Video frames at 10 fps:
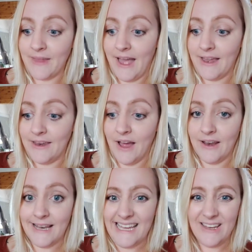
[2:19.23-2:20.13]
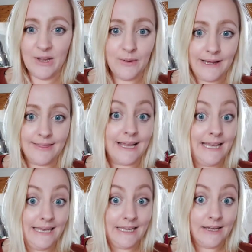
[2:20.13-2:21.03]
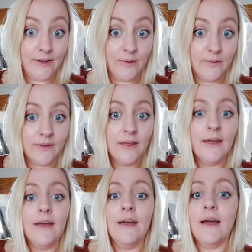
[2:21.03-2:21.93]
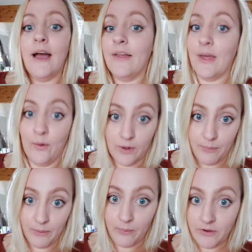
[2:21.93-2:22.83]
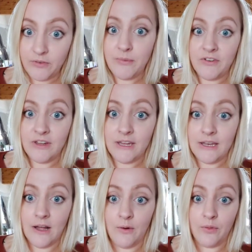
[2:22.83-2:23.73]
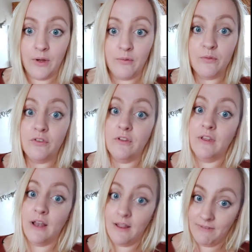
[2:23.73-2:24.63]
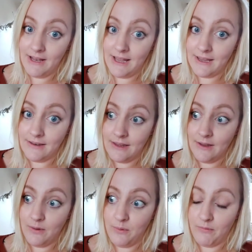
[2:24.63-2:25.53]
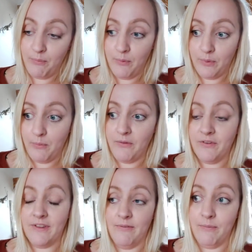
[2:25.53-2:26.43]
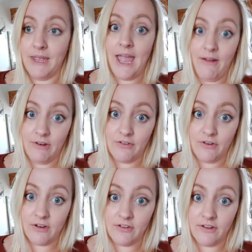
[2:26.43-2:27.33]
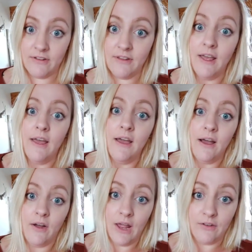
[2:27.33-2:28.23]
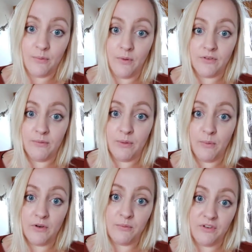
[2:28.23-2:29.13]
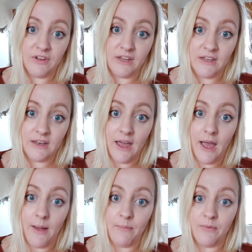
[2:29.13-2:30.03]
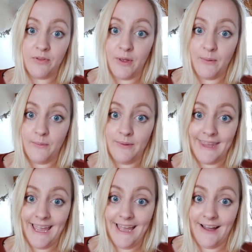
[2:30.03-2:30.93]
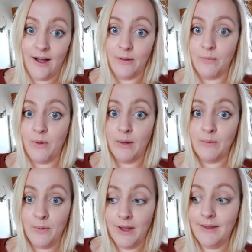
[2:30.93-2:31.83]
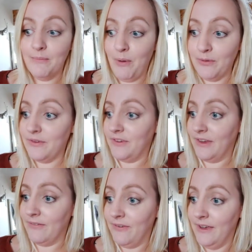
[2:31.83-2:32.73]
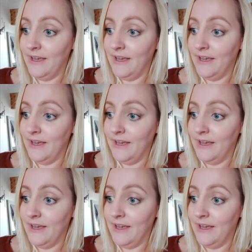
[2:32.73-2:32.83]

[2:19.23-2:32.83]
And let you know how the cleaning goes, how they hold up in the washing machine, although the lovely lady who I bought them off has given me care instructions on how to wash them in the washing machine. So yeah, I'm quite positive.